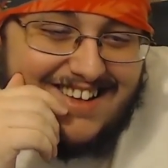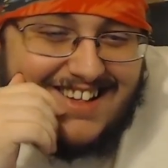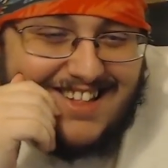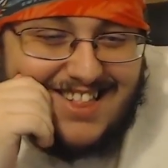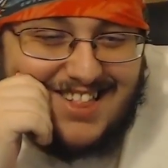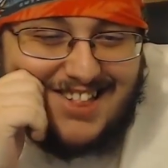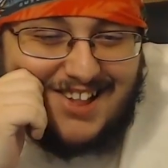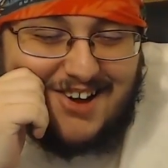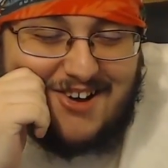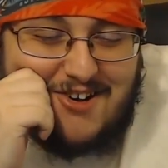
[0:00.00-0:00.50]

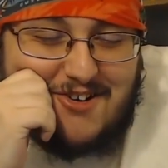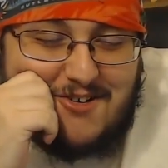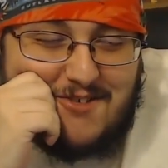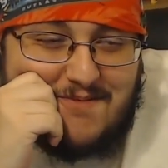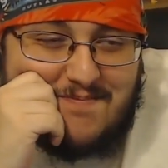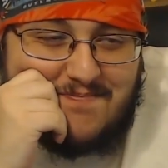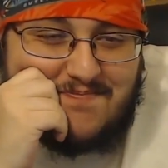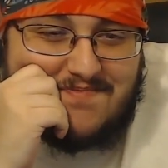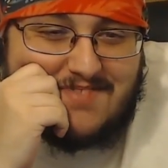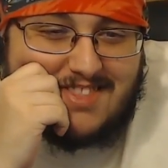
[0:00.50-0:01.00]
So
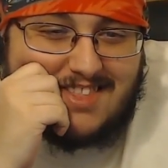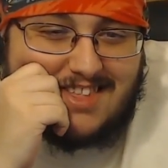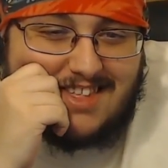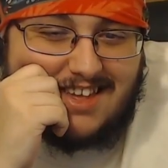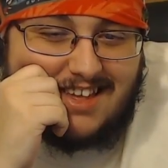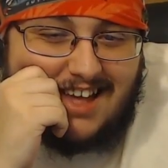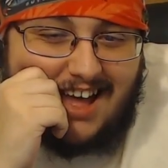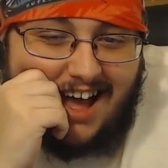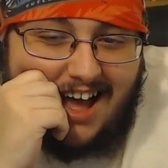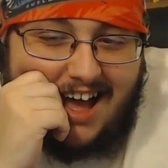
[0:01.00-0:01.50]

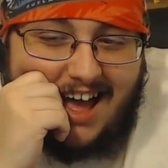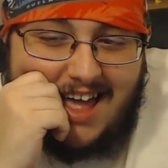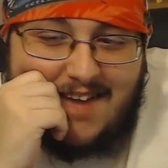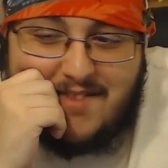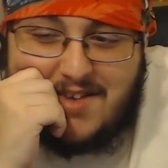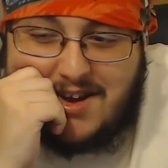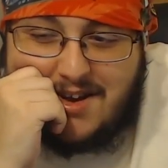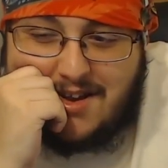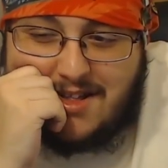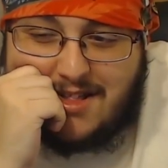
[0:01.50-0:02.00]
I
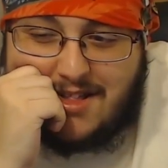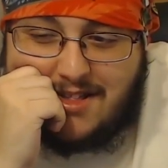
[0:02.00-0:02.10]
haven't